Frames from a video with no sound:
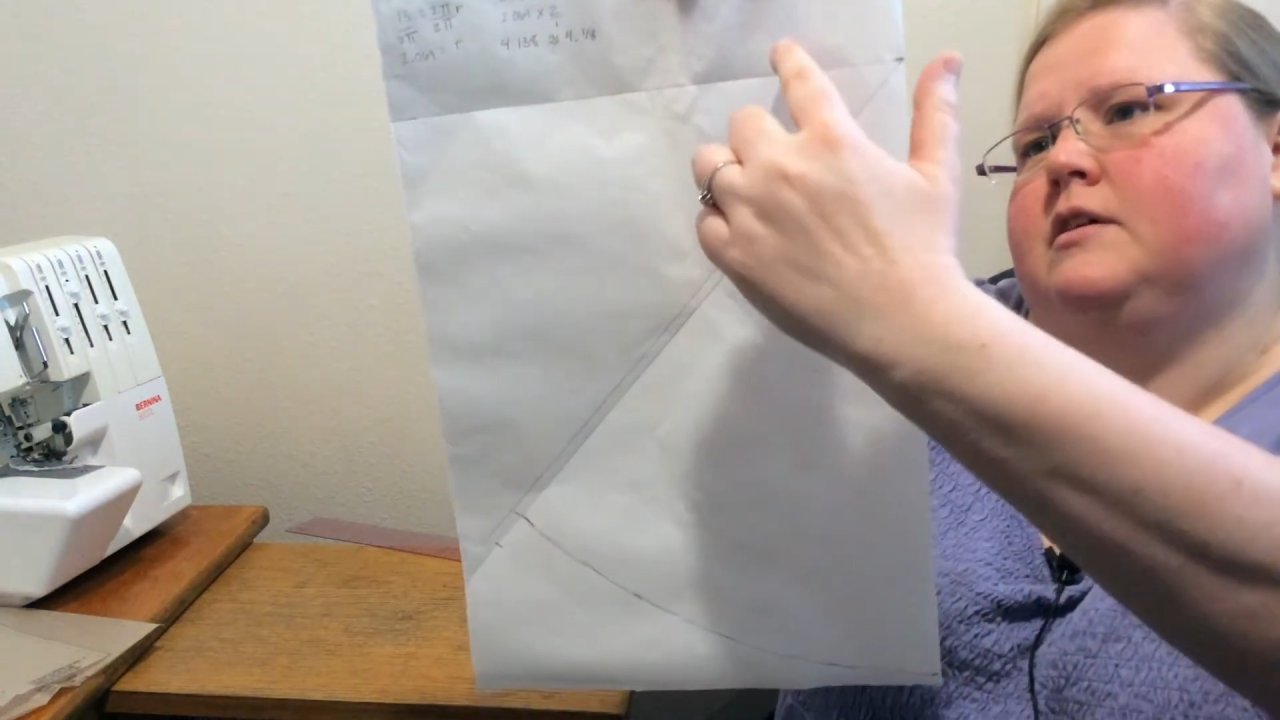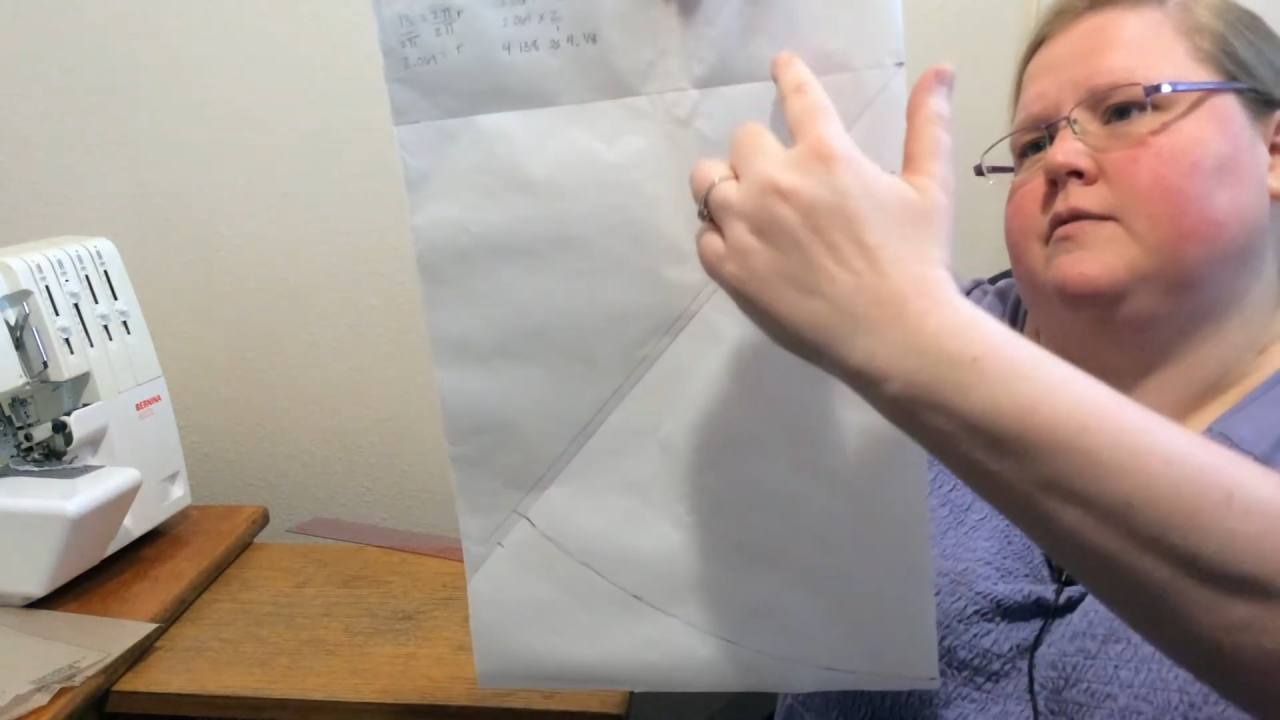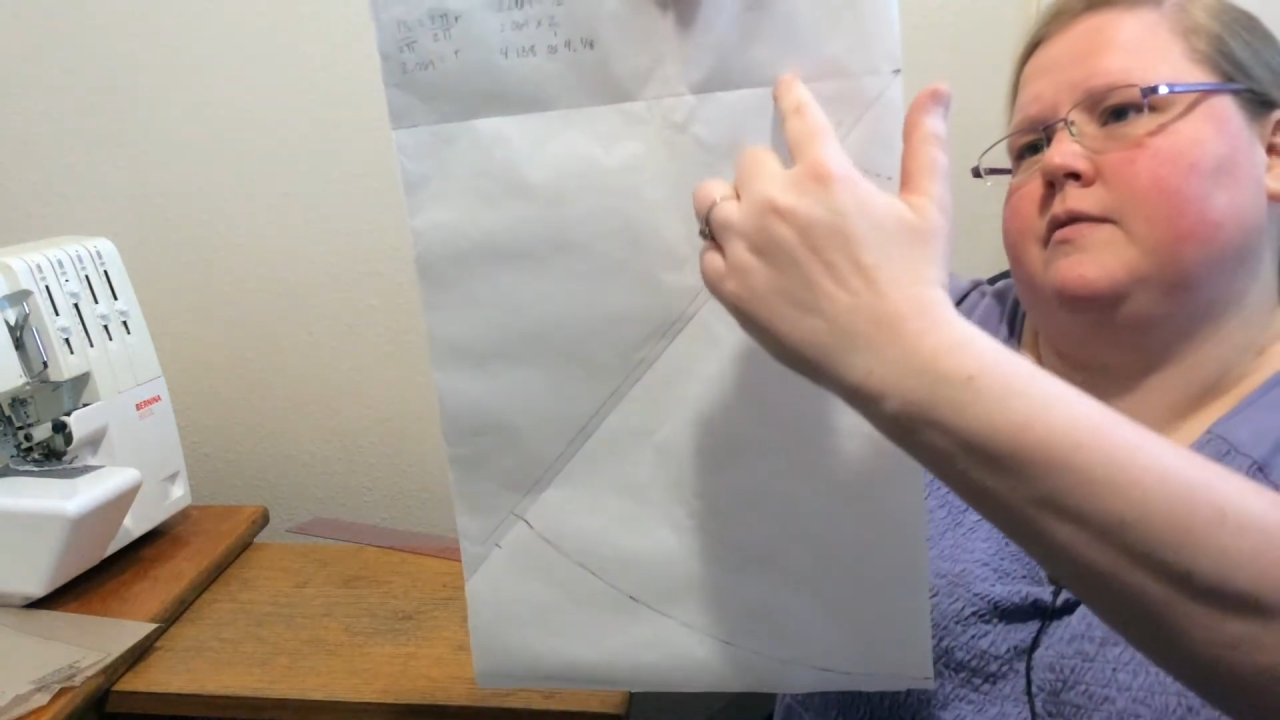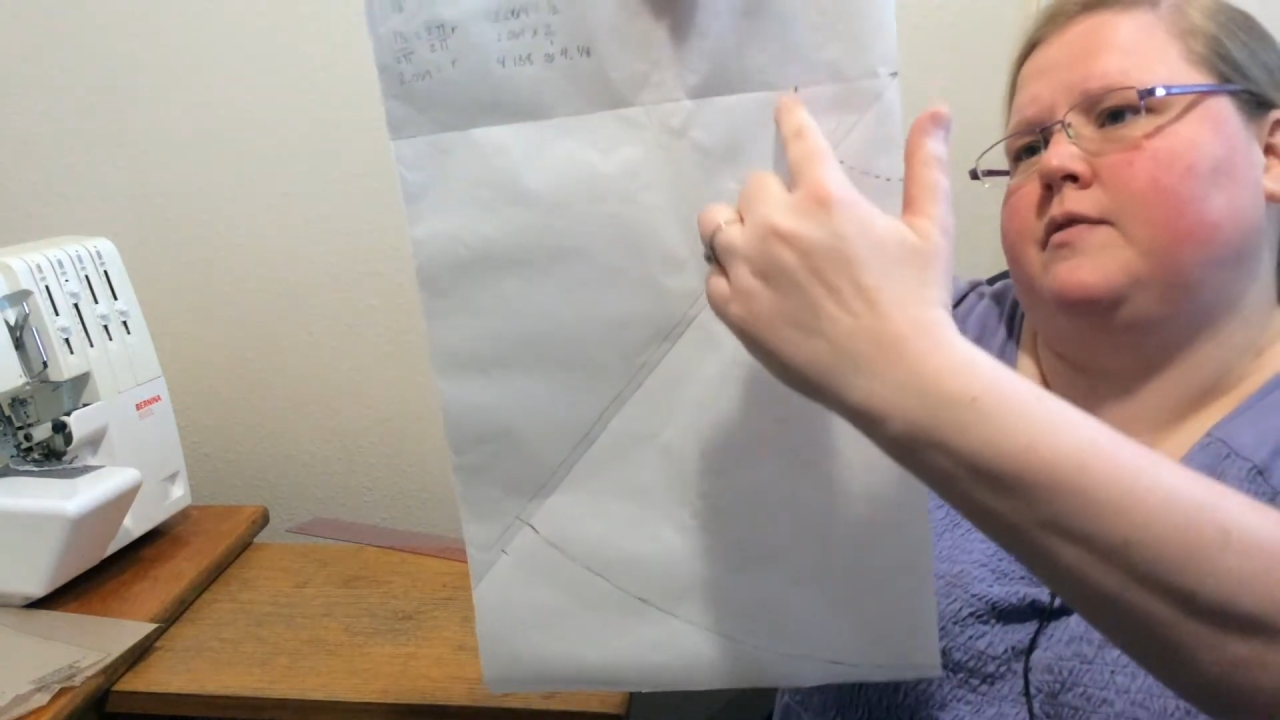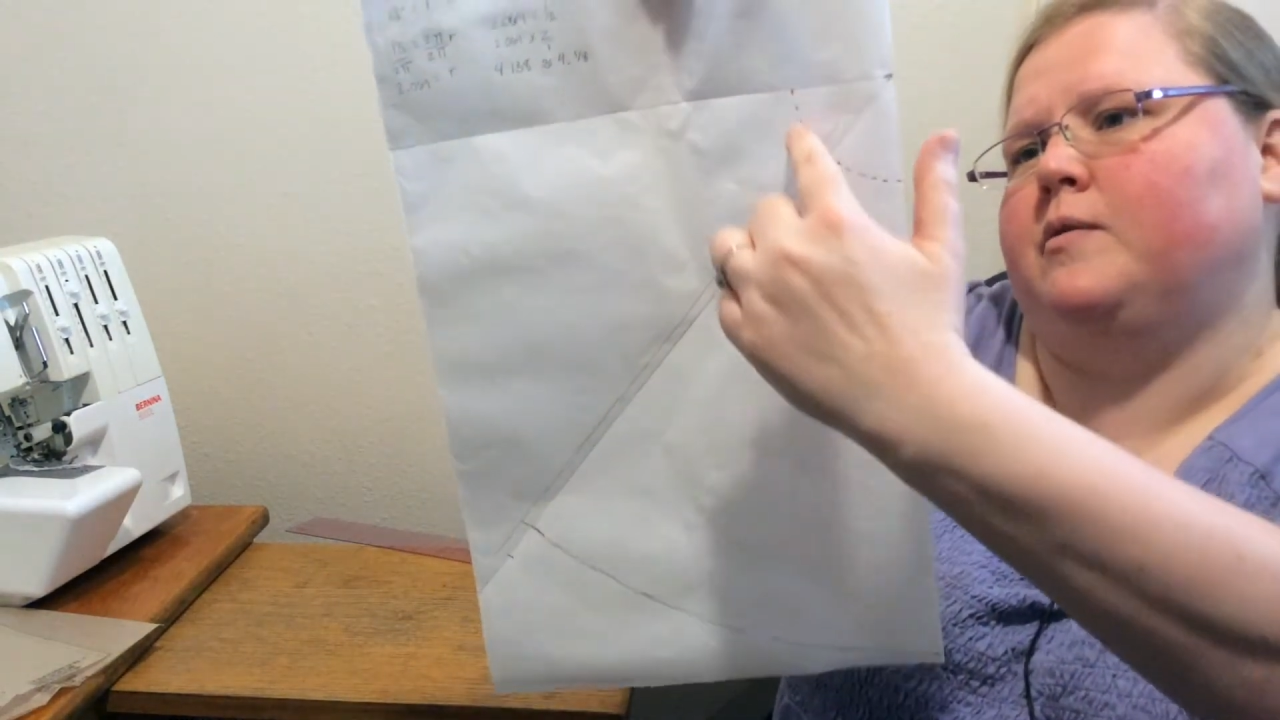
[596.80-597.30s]

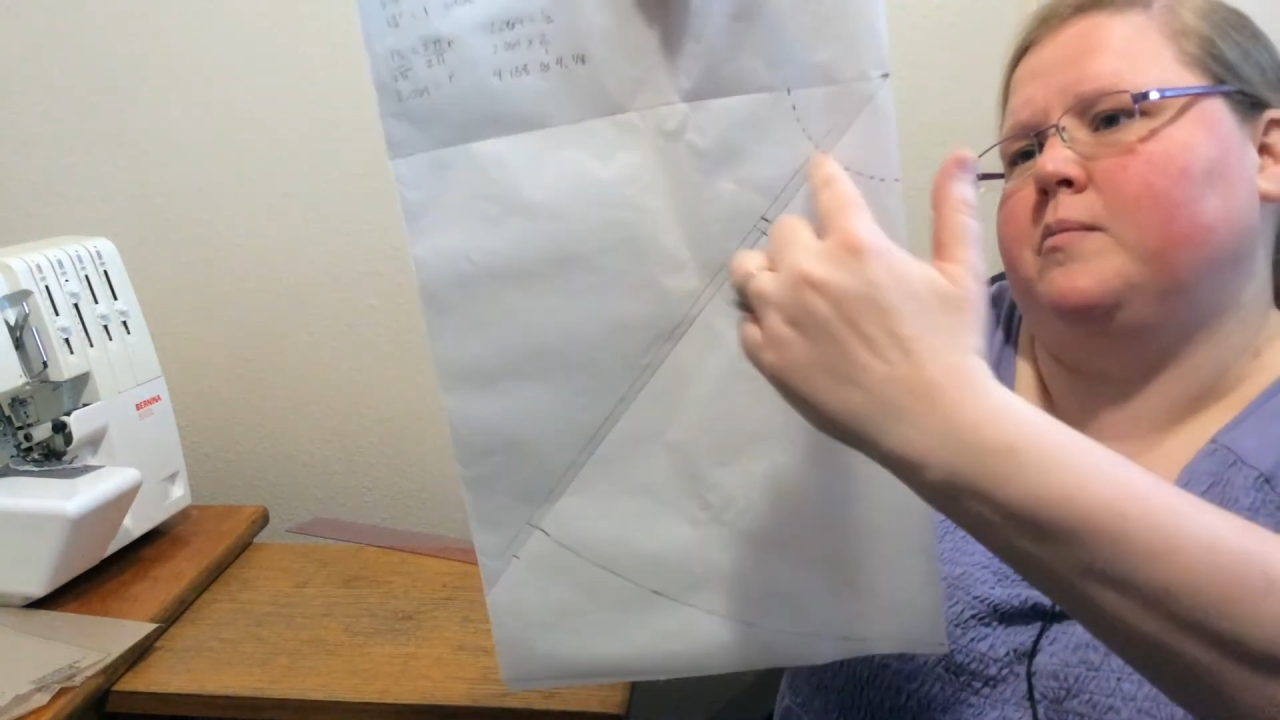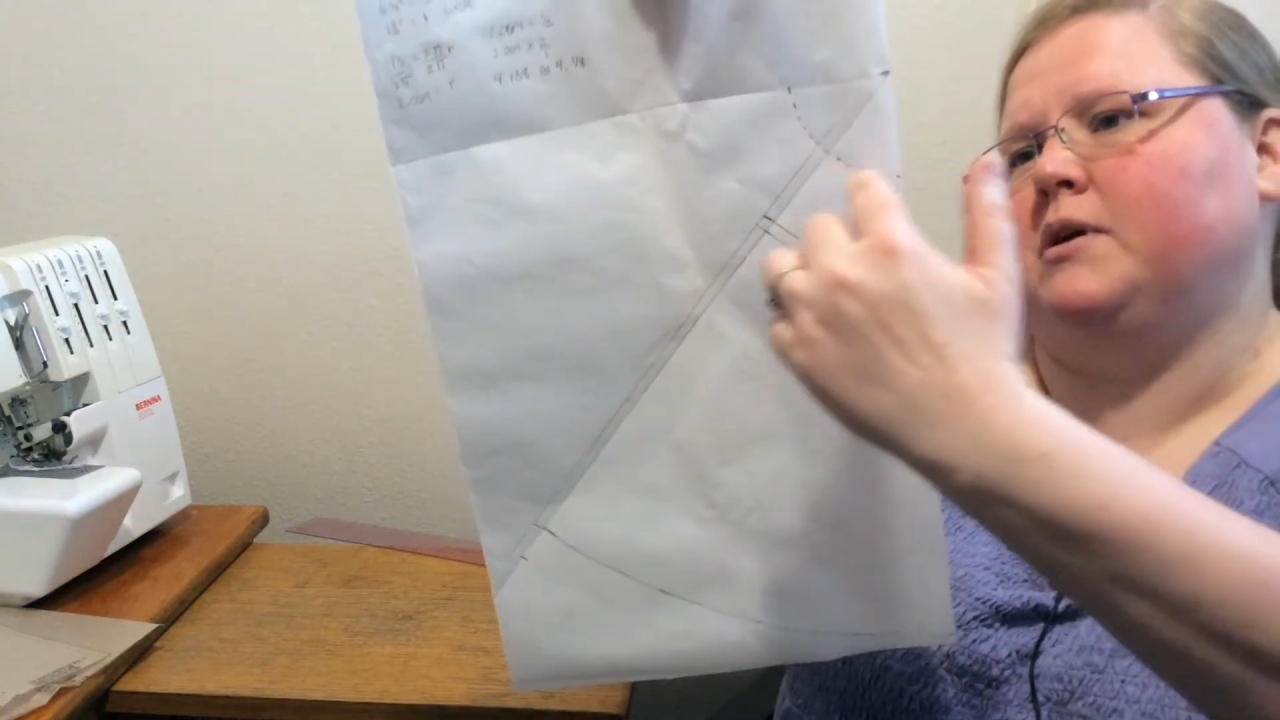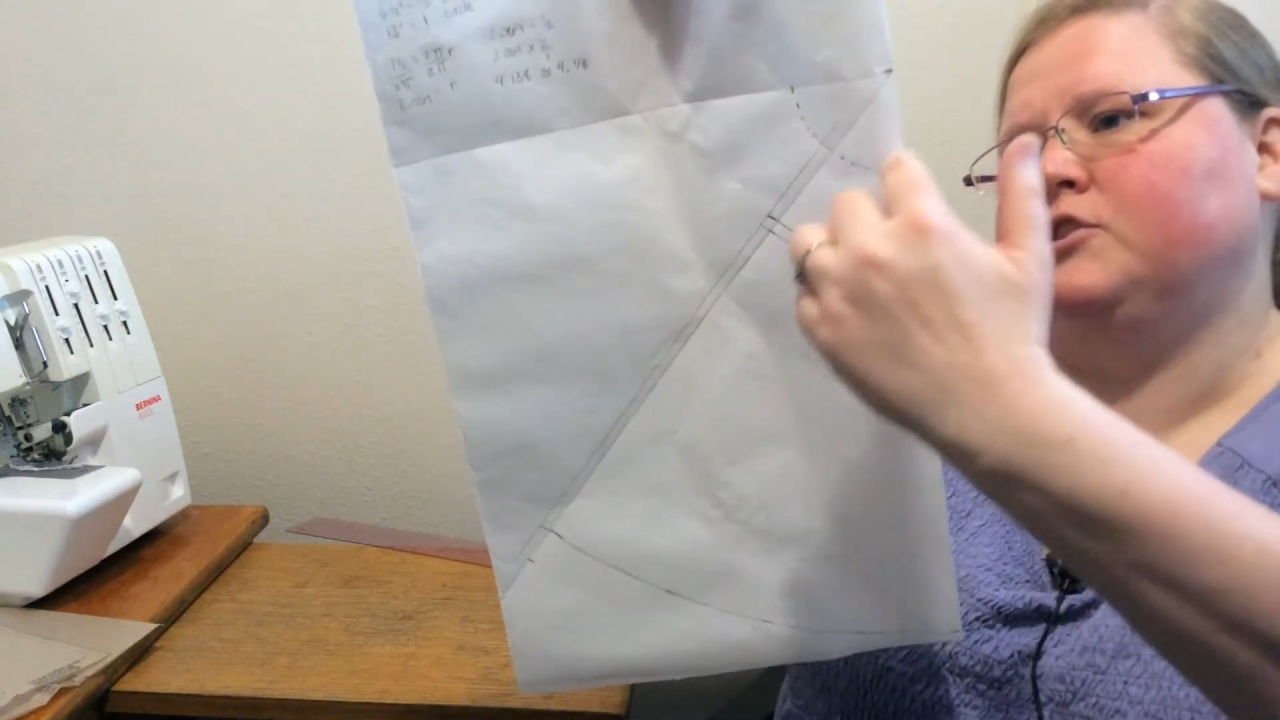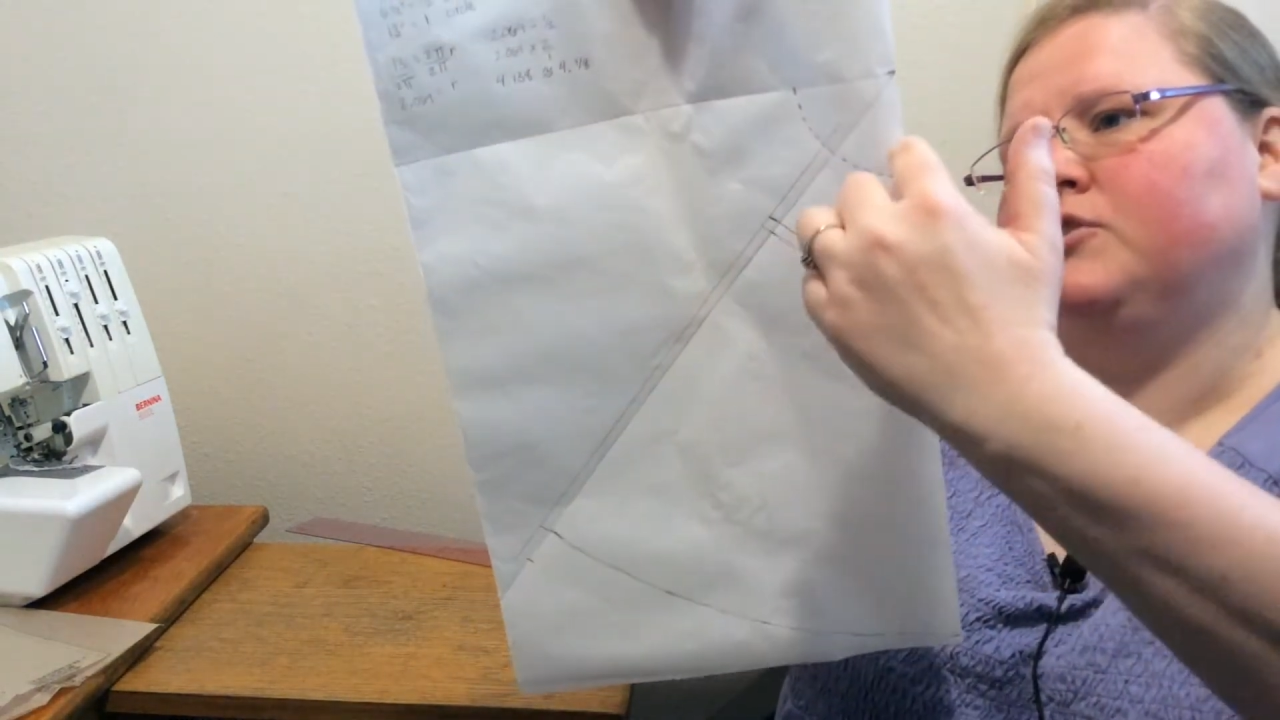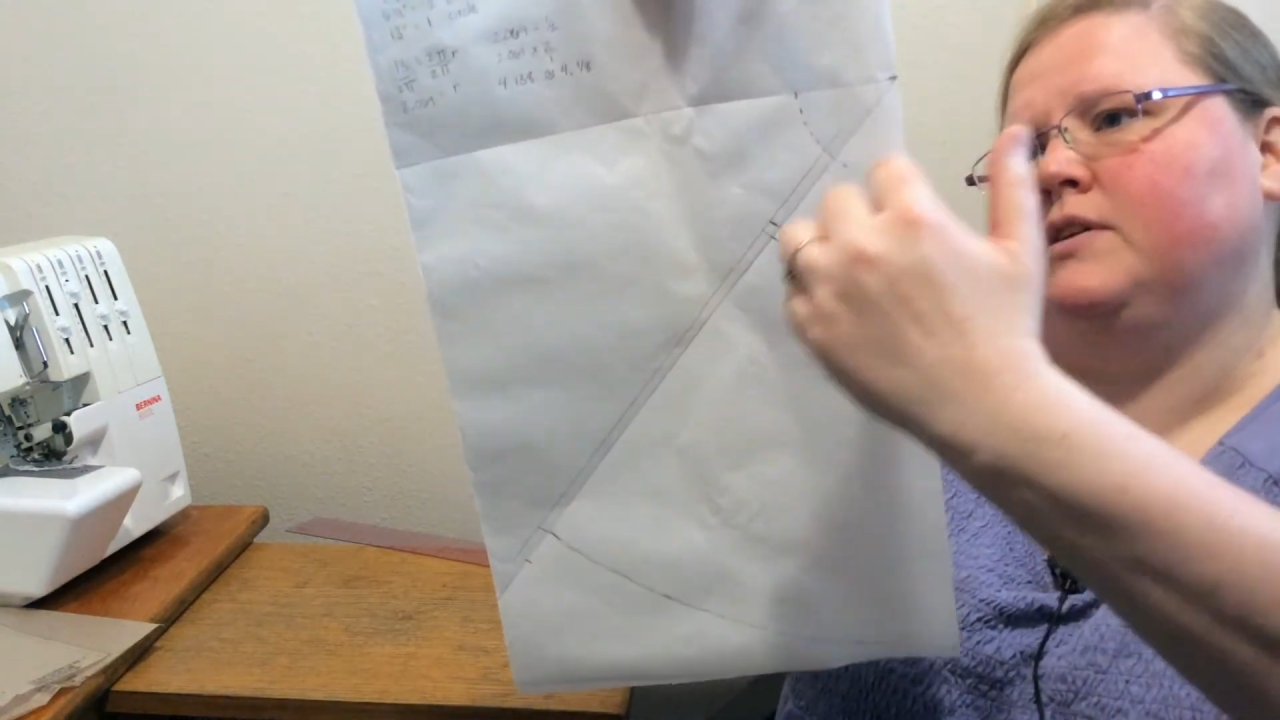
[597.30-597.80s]
if I were
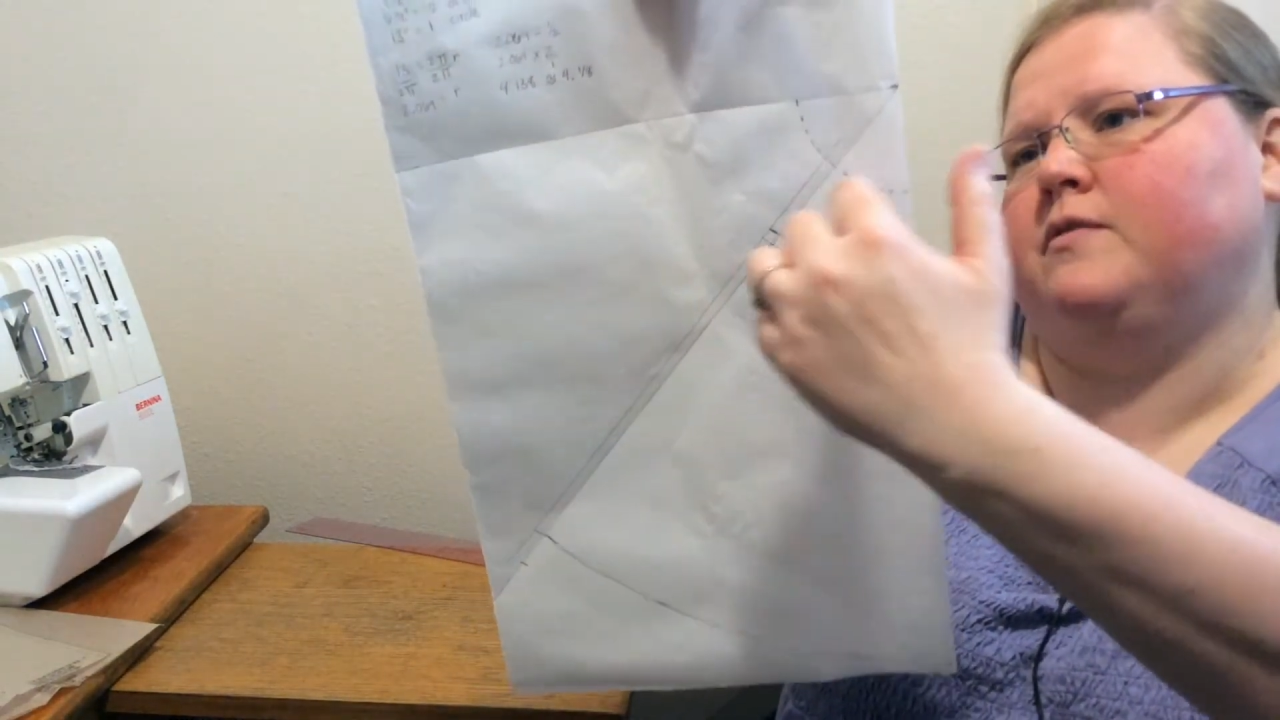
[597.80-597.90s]
measuring